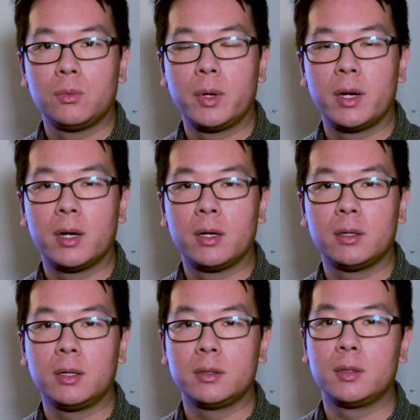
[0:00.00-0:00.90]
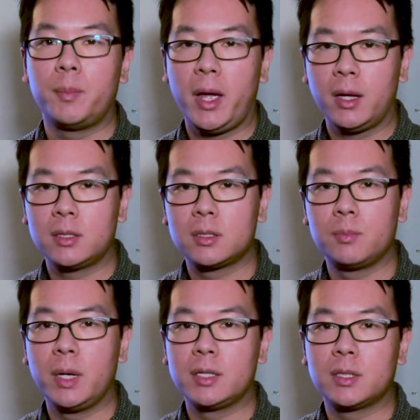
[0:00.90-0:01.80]
where the pecs
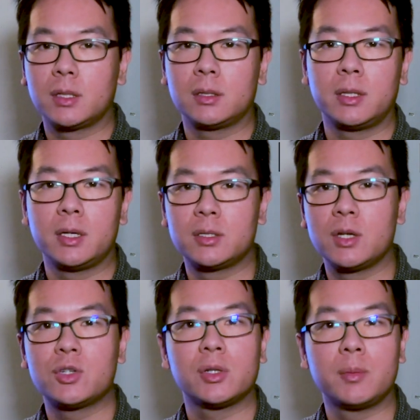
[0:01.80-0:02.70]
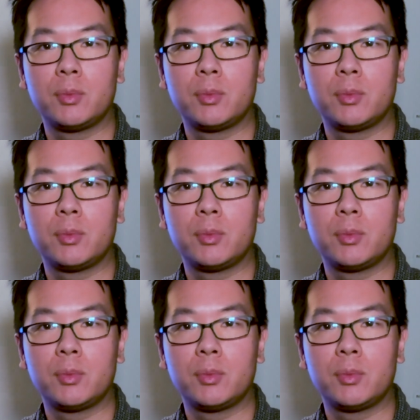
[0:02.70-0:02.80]
basically essentially